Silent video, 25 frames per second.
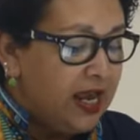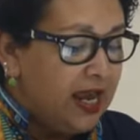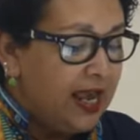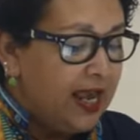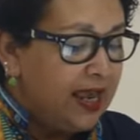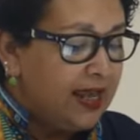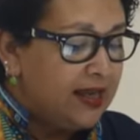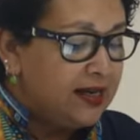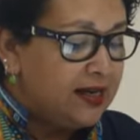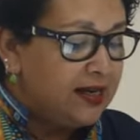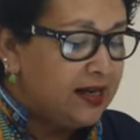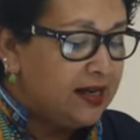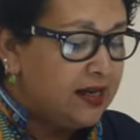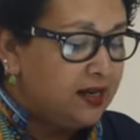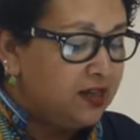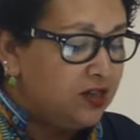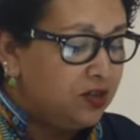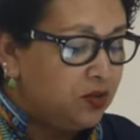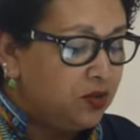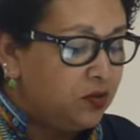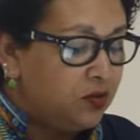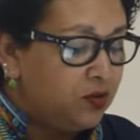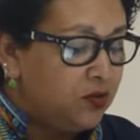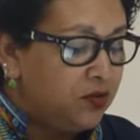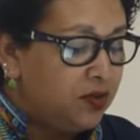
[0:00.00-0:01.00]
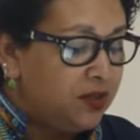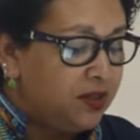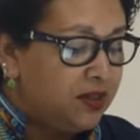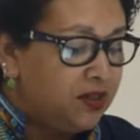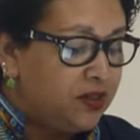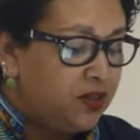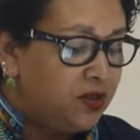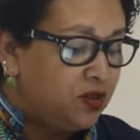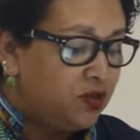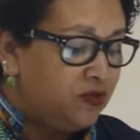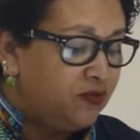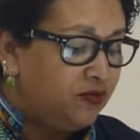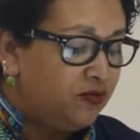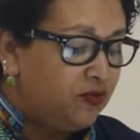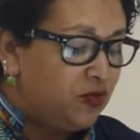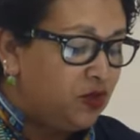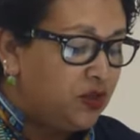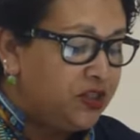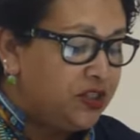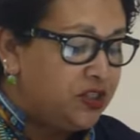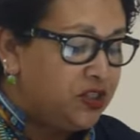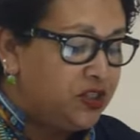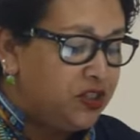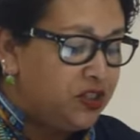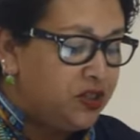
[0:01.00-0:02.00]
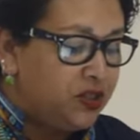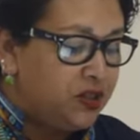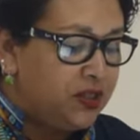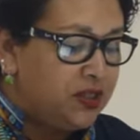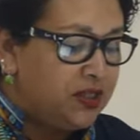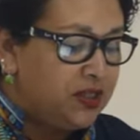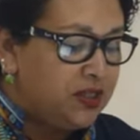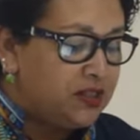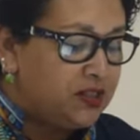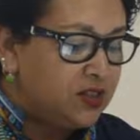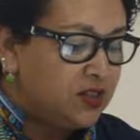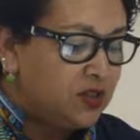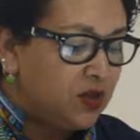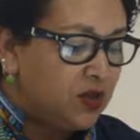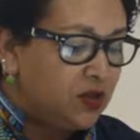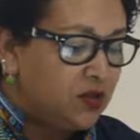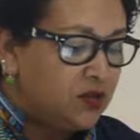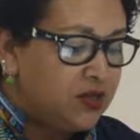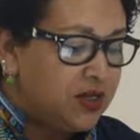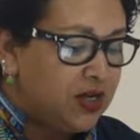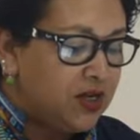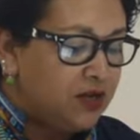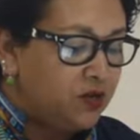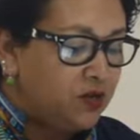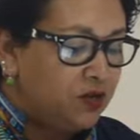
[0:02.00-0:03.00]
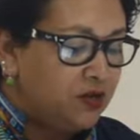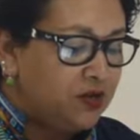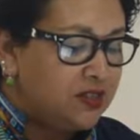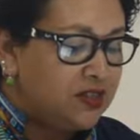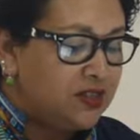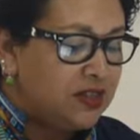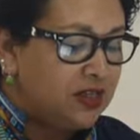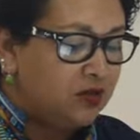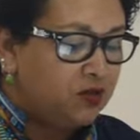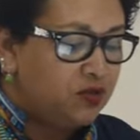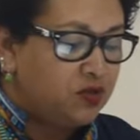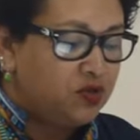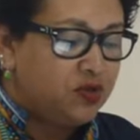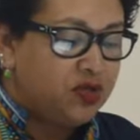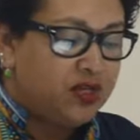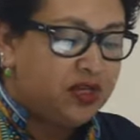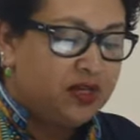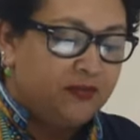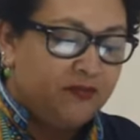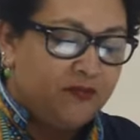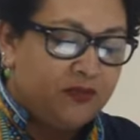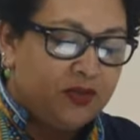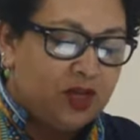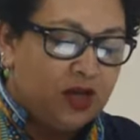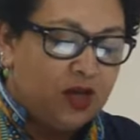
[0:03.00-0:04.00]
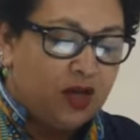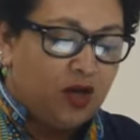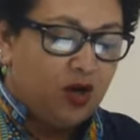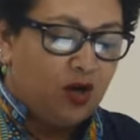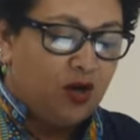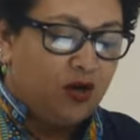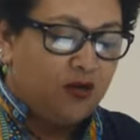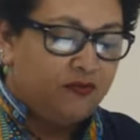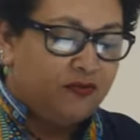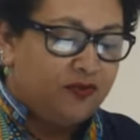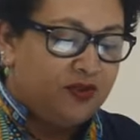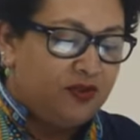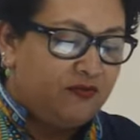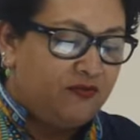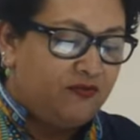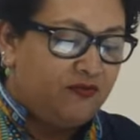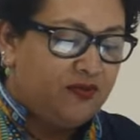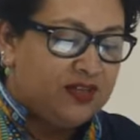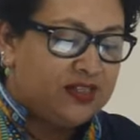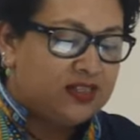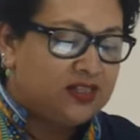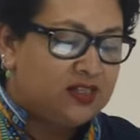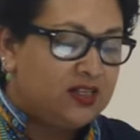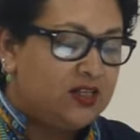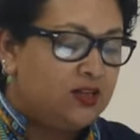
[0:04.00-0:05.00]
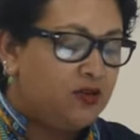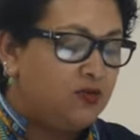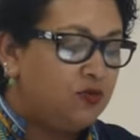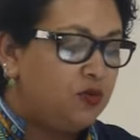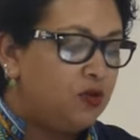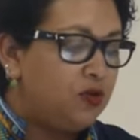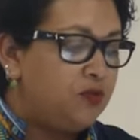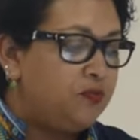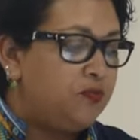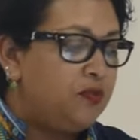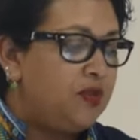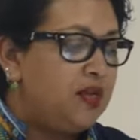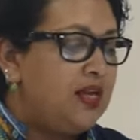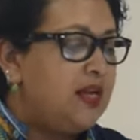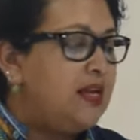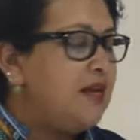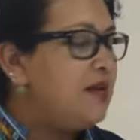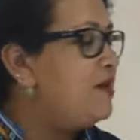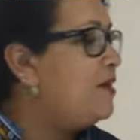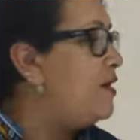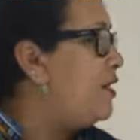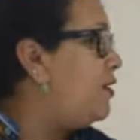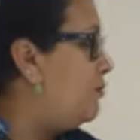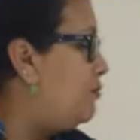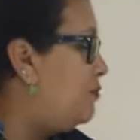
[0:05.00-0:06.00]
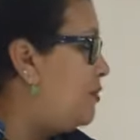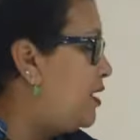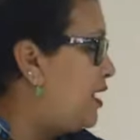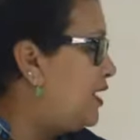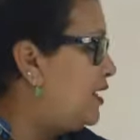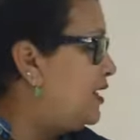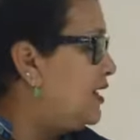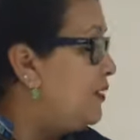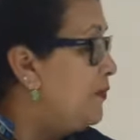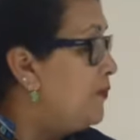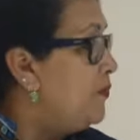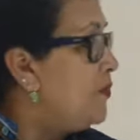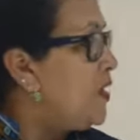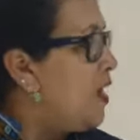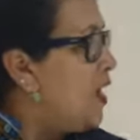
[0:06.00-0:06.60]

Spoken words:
And Ana Koroi, you're 42 years old, and you're the secretary of the Vesi Group in Mali.